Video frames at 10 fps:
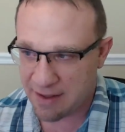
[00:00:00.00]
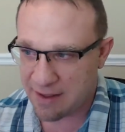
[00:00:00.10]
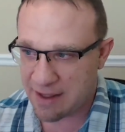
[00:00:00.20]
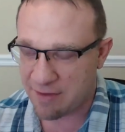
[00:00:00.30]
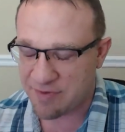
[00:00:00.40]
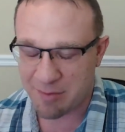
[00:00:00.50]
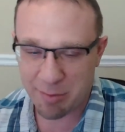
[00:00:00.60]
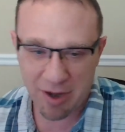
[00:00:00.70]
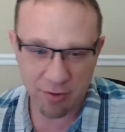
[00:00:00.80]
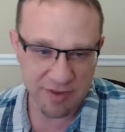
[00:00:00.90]
have come
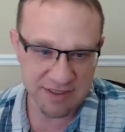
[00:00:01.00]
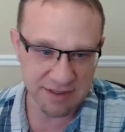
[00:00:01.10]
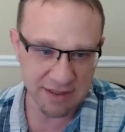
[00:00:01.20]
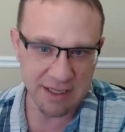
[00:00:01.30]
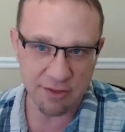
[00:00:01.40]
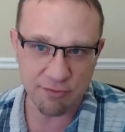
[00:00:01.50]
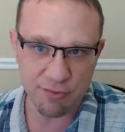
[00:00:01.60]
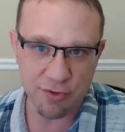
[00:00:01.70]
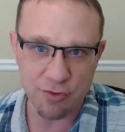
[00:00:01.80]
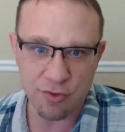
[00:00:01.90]
about recently
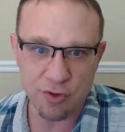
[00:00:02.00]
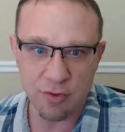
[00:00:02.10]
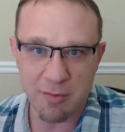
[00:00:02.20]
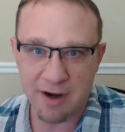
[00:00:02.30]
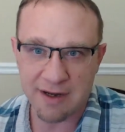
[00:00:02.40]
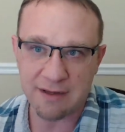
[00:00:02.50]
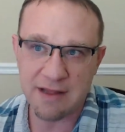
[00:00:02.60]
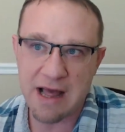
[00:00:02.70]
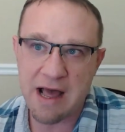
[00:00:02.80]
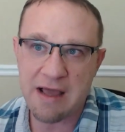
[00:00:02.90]
through Google Marketing
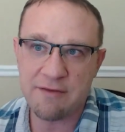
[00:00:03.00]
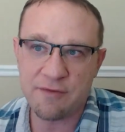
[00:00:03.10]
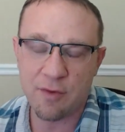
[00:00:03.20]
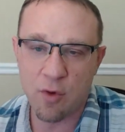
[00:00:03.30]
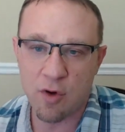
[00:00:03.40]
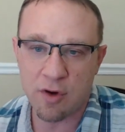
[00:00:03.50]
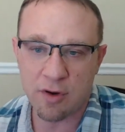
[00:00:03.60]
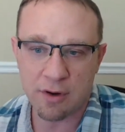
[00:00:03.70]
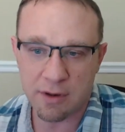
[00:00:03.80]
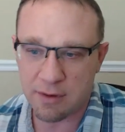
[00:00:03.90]
Live
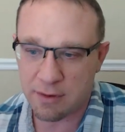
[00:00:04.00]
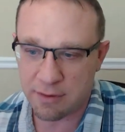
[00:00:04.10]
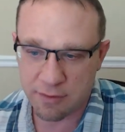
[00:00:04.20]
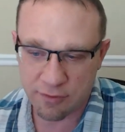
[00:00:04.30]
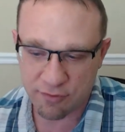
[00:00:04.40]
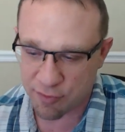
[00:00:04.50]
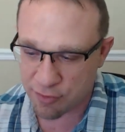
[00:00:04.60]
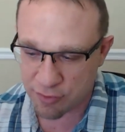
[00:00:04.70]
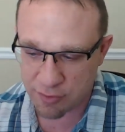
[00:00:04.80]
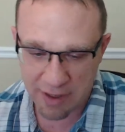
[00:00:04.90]
or
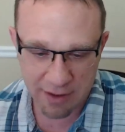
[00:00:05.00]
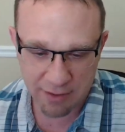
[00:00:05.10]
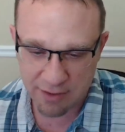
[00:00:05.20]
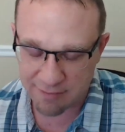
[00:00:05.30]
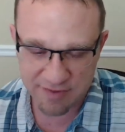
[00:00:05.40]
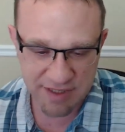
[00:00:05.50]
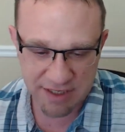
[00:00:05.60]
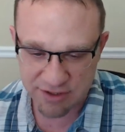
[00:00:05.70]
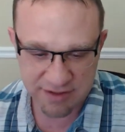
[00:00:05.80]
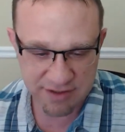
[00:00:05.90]
through our
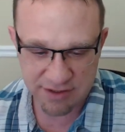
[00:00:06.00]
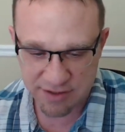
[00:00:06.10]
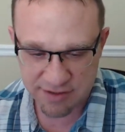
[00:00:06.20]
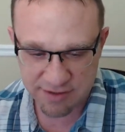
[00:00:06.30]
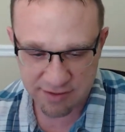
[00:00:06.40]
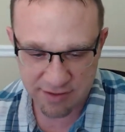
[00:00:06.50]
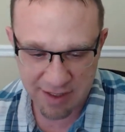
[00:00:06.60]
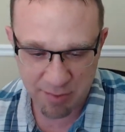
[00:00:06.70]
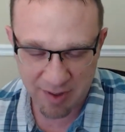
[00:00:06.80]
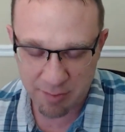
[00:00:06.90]
conversations and just
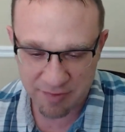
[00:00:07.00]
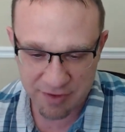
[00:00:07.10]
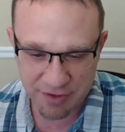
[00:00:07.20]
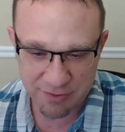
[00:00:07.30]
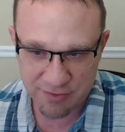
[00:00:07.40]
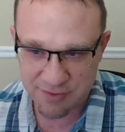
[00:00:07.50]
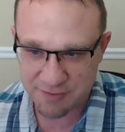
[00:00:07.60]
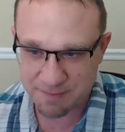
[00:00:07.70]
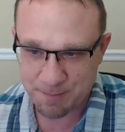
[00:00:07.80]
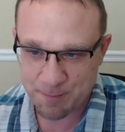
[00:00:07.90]
keeping up with the news.